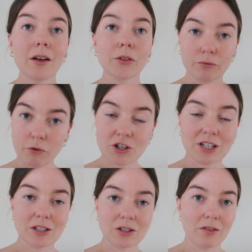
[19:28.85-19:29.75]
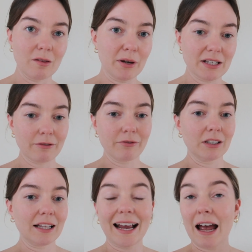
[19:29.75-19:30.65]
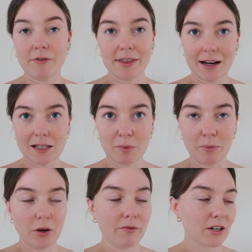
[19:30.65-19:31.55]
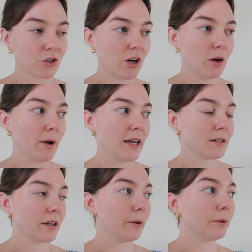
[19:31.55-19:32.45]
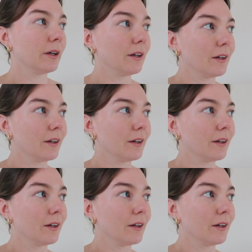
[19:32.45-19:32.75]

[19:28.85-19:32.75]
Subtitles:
than rush into something because I feel like everything has to be perfect straight away. So